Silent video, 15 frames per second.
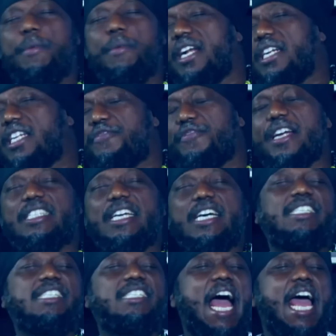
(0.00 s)
many different
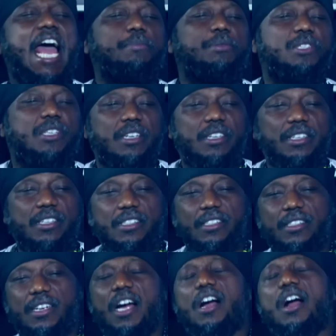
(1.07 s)
types,
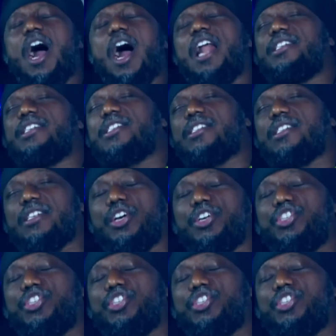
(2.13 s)
colors,